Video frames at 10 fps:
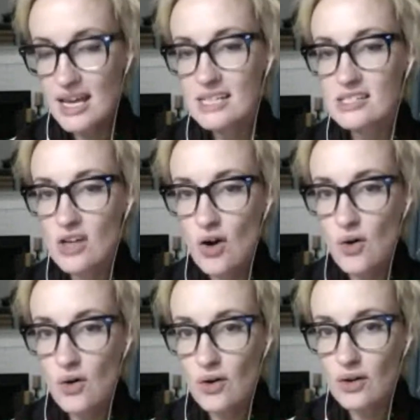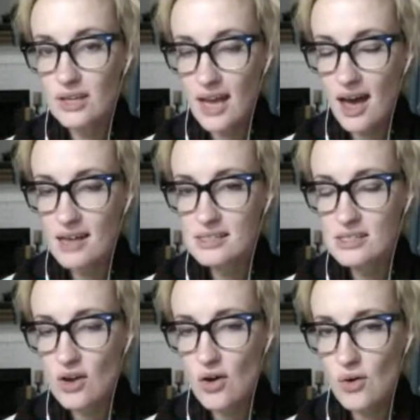So, yeah.
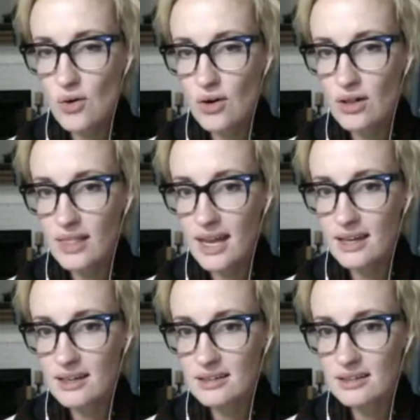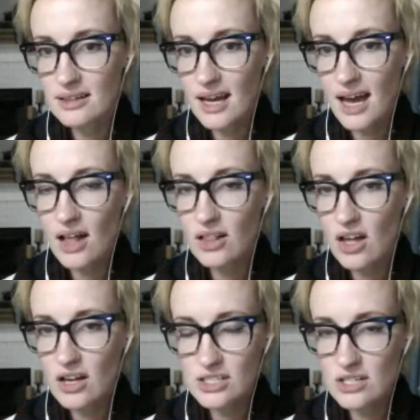So, like, how
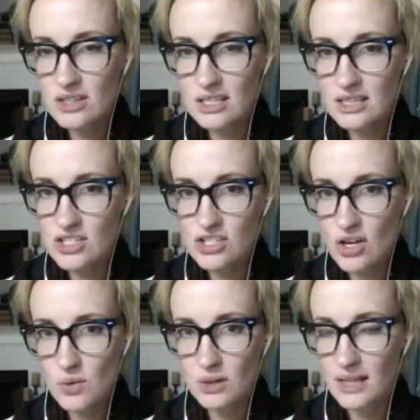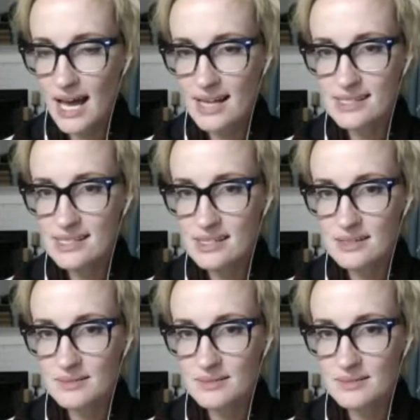long do you think this show will last?